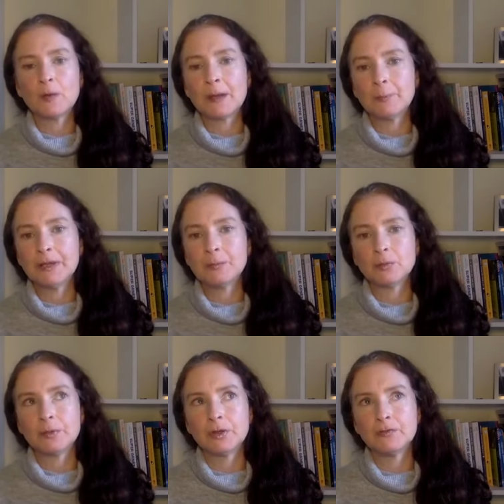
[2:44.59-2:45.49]
where
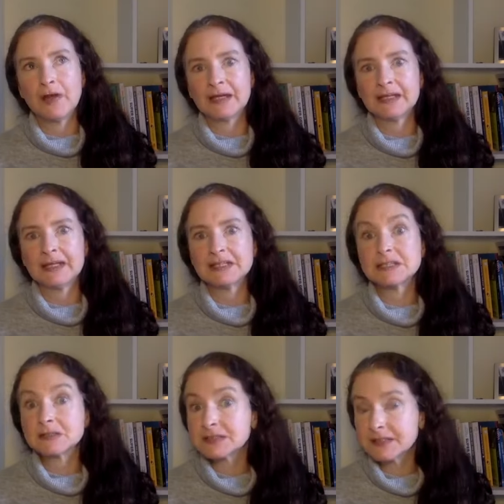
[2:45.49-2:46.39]
people who've had less
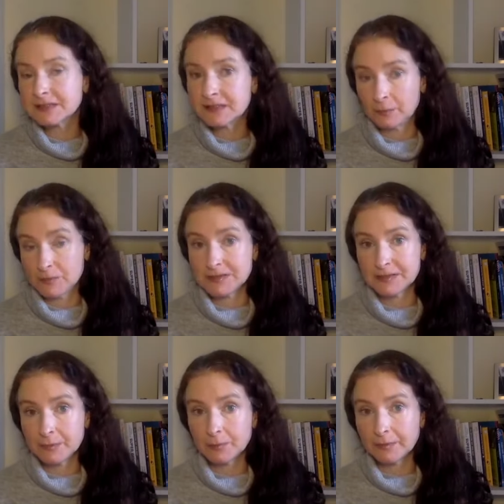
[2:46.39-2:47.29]
than 6 hours
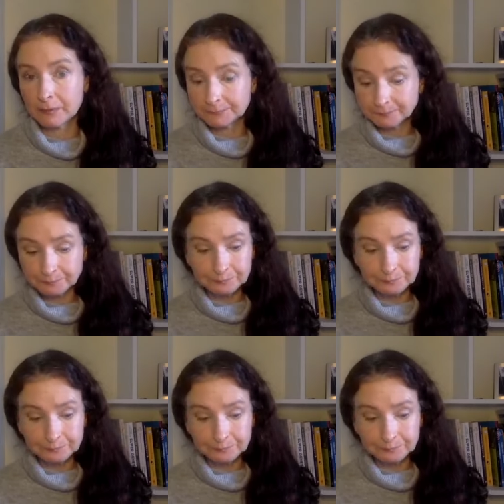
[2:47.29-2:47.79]
sleep a night,